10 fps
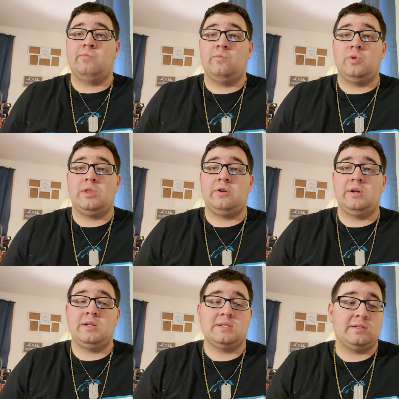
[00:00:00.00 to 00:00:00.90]
what there
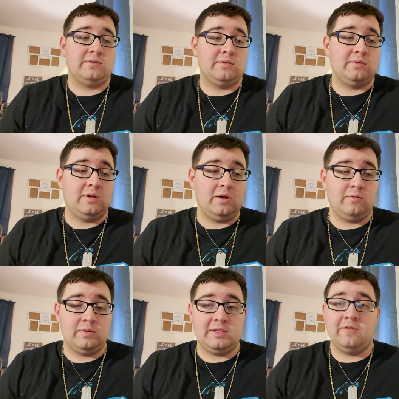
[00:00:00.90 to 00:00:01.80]
is and, you know,
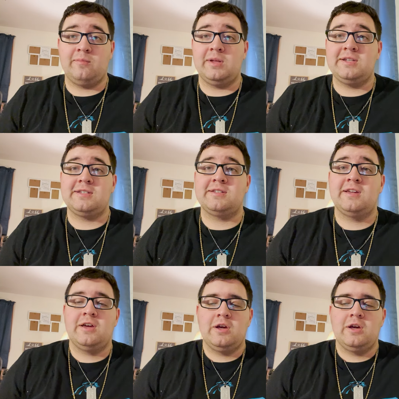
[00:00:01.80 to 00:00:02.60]
what different places.